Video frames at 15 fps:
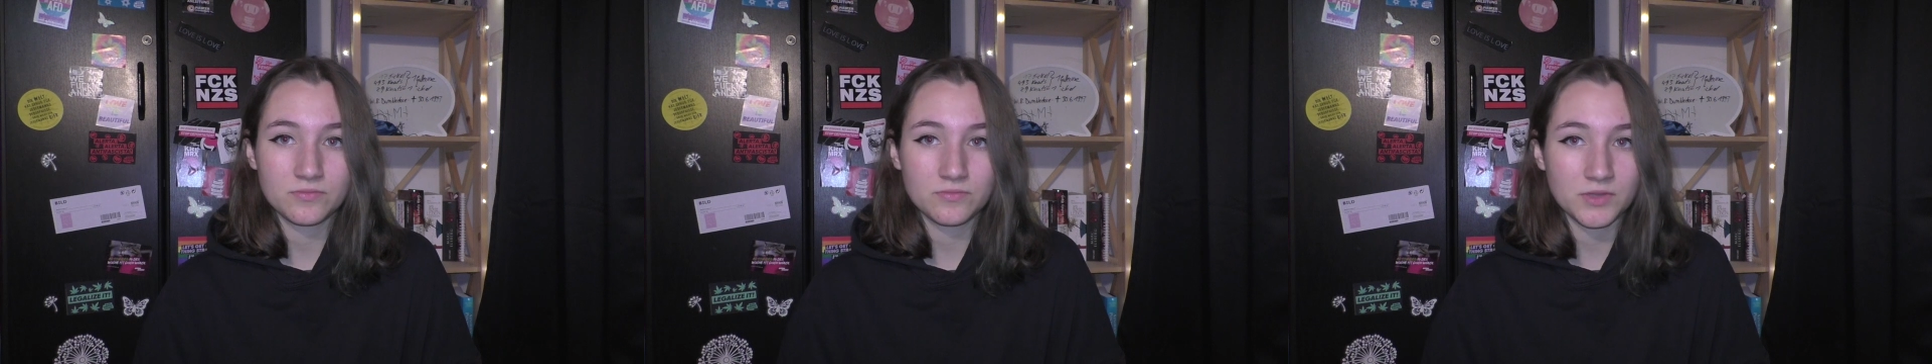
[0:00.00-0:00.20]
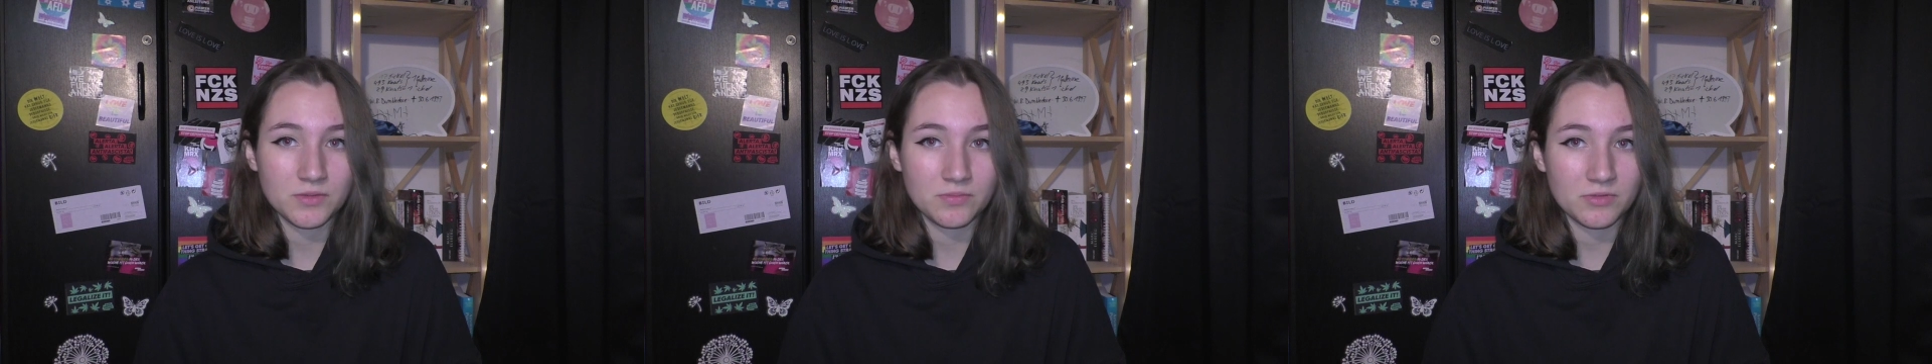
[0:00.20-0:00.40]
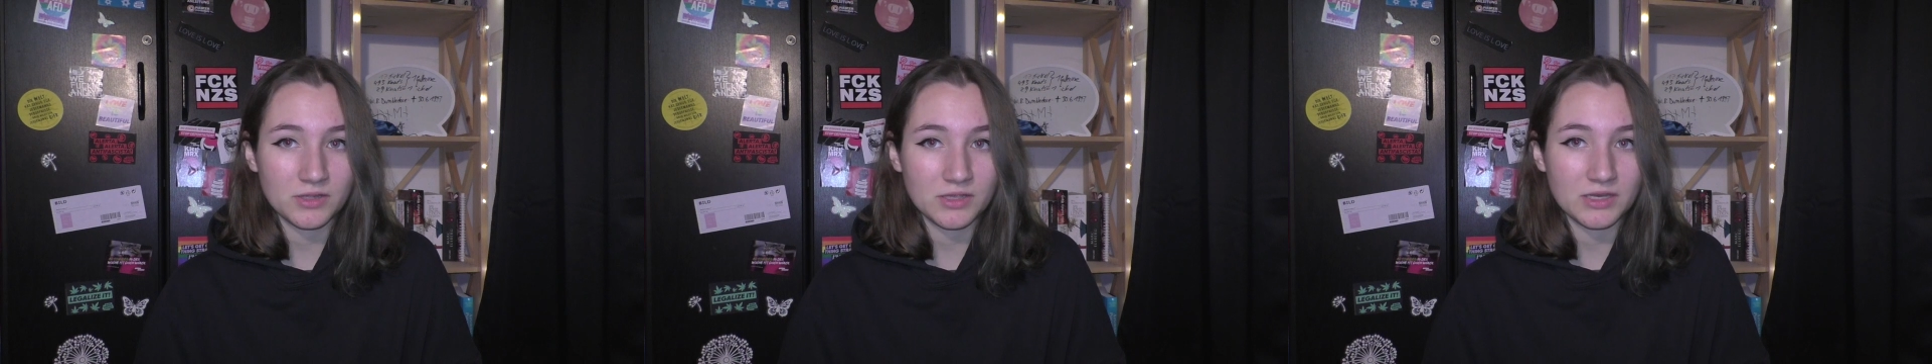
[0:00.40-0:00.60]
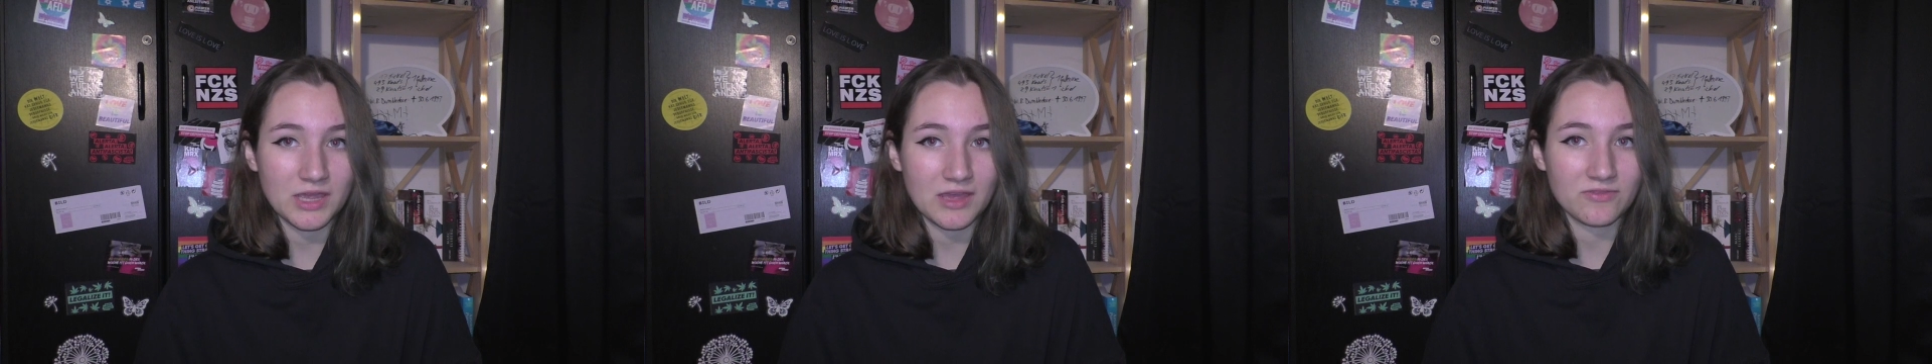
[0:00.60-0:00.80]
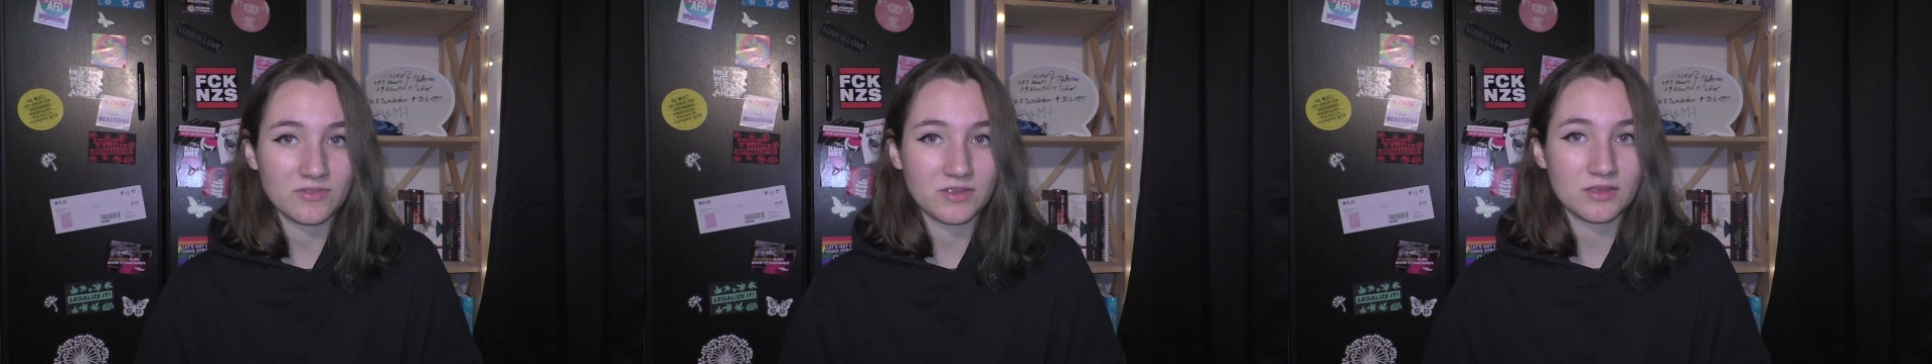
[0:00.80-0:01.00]
people in
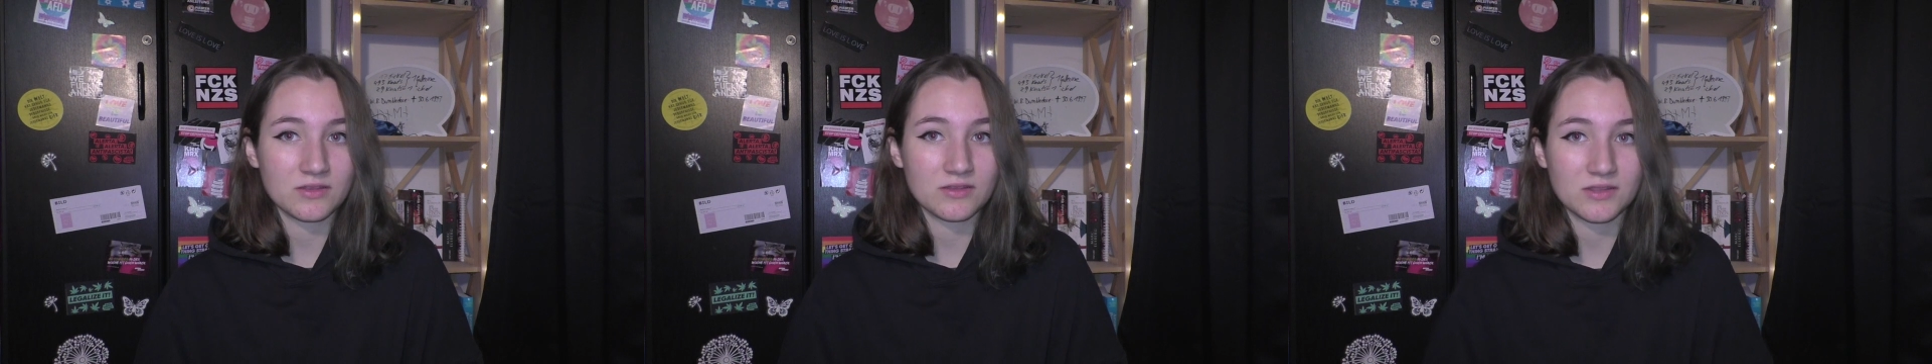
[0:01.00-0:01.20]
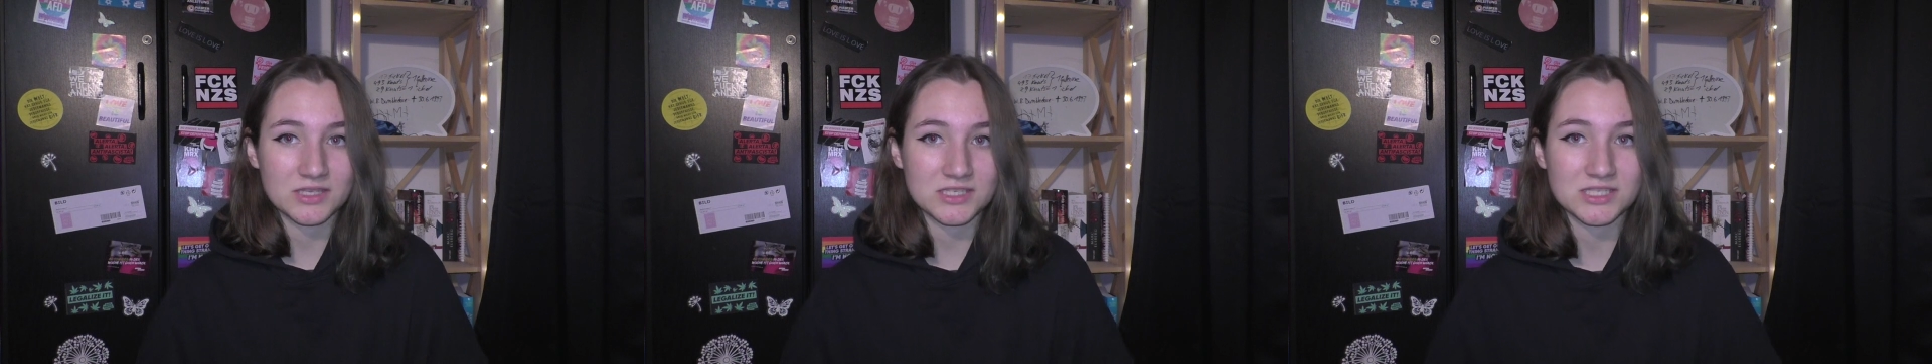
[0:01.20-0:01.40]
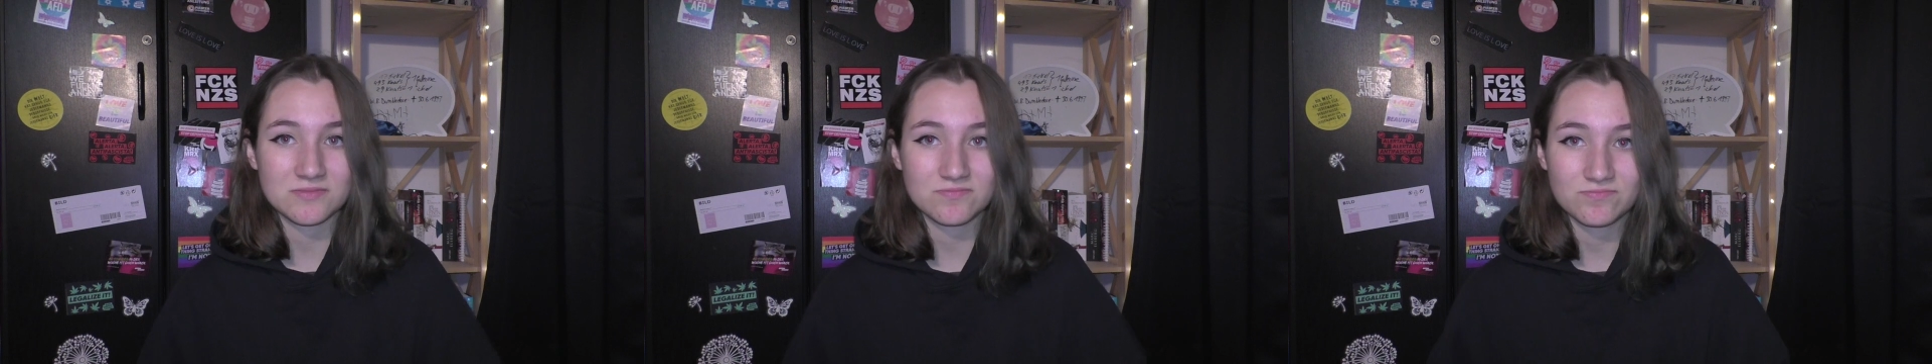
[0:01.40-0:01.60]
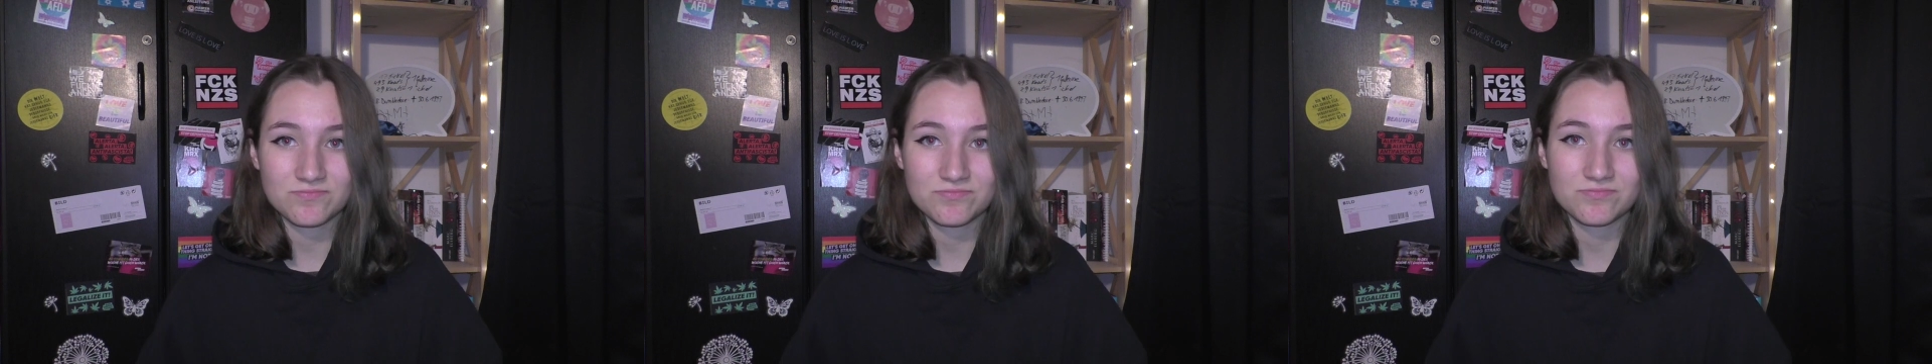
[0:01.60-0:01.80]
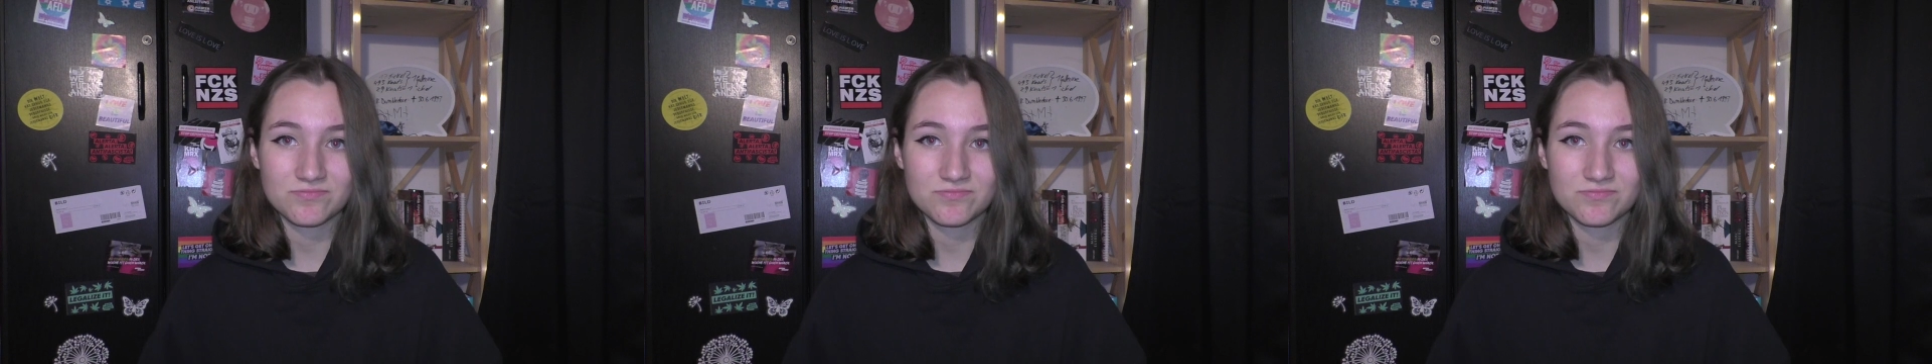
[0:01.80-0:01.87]
having this